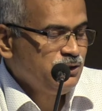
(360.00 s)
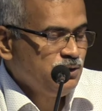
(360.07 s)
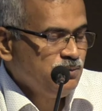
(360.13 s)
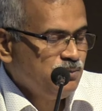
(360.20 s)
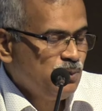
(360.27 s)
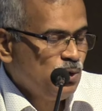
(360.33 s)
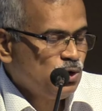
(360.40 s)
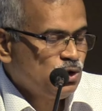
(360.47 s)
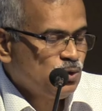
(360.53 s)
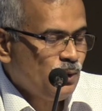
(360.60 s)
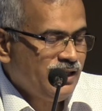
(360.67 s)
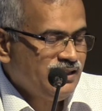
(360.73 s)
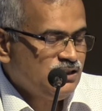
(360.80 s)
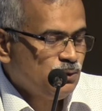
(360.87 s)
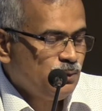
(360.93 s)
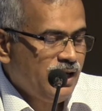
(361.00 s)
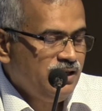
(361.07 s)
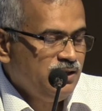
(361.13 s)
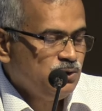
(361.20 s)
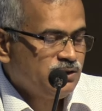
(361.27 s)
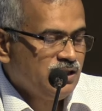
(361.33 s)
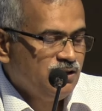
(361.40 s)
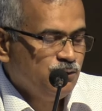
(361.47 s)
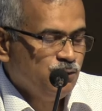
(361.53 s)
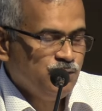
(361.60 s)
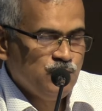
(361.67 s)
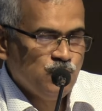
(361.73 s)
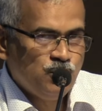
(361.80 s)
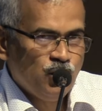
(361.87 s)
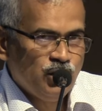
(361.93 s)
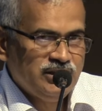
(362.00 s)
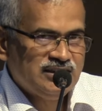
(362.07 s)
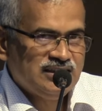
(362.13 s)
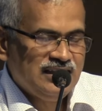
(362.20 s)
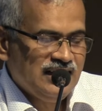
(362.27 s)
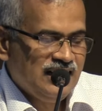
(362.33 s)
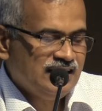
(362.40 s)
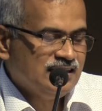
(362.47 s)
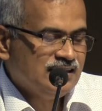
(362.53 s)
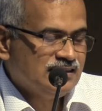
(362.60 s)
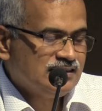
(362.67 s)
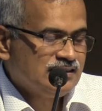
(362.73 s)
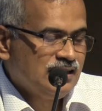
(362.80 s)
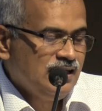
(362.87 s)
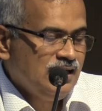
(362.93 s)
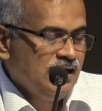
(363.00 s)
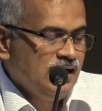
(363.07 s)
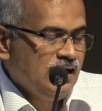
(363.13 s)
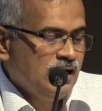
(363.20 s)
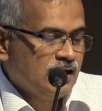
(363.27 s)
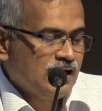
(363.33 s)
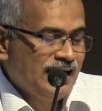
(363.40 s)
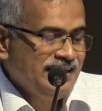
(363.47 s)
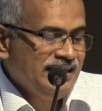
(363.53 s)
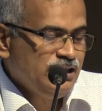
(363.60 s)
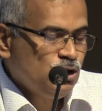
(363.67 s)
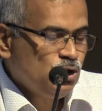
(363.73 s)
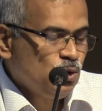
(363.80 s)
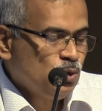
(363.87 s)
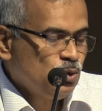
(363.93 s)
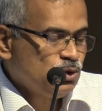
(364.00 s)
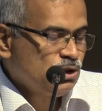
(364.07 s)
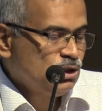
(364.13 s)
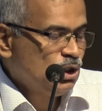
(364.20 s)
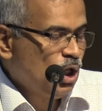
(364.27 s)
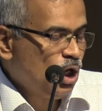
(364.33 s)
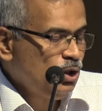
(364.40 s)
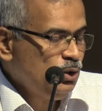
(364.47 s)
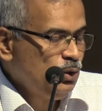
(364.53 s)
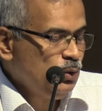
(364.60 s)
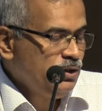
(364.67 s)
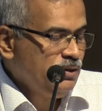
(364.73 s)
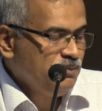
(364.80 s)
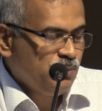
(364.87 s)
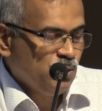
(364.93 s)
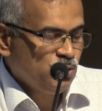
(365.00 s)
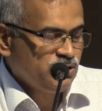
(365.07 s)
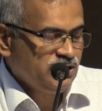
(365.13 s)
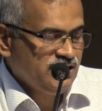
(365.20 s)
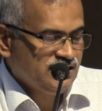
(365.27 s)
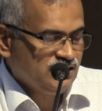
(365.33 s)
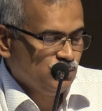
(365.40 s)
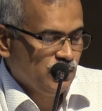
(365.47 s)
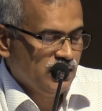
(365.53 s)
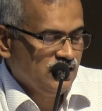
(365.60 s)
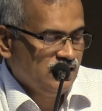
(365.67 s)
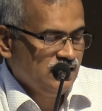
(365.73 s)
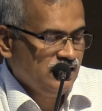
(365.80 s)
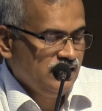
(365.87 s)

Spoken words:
to impose one's values and viewpoints on others, Rane chose not to impose his will,